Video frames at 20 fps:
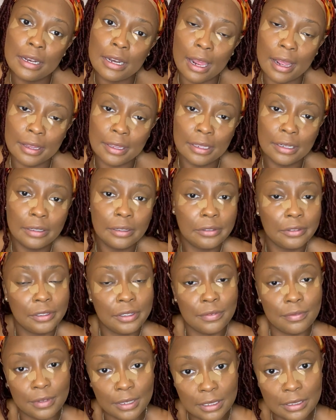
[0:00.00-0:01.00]
I can literally
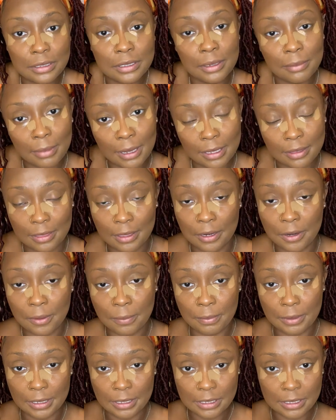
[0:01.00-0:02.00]
vent to my
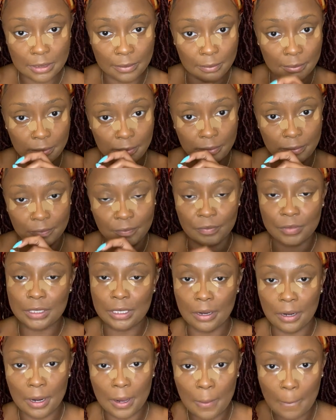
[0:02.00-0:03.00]
therapist.
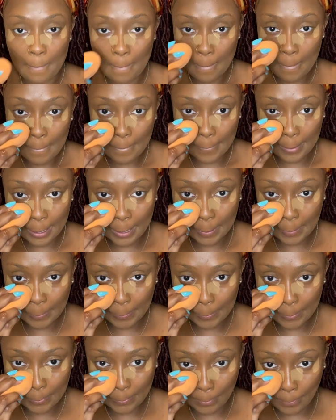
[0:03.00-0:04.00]
Sorry, I can
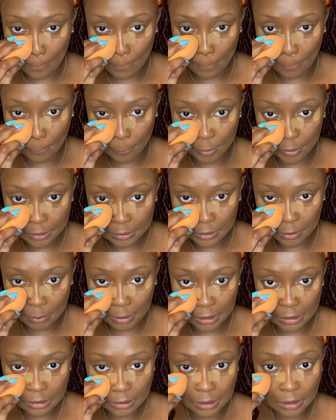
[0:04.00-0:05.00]
literally vent to
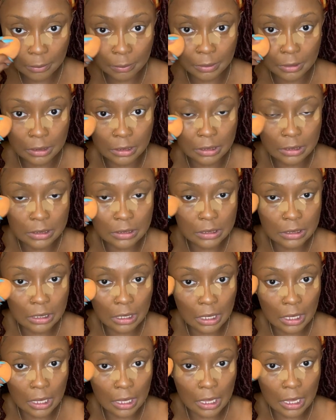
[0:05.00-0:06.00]
my therapist,
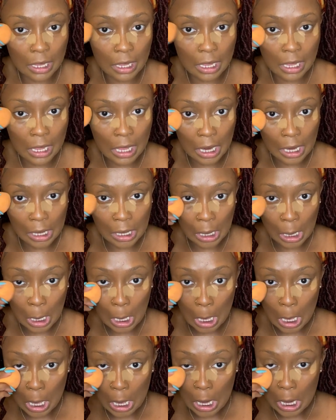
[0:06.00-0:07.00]
and
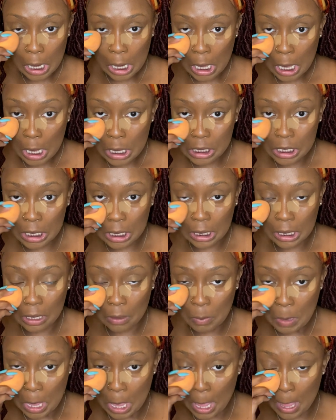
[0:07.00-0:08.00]
she can give
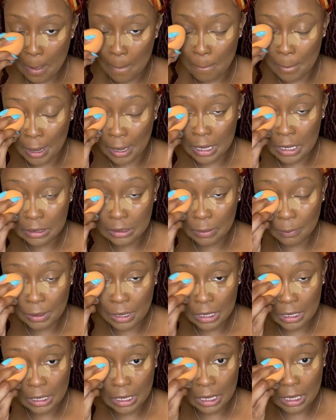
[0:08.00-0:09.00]
me an unbiased
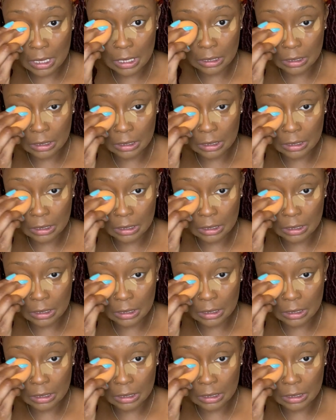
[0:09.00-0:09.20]
opinion.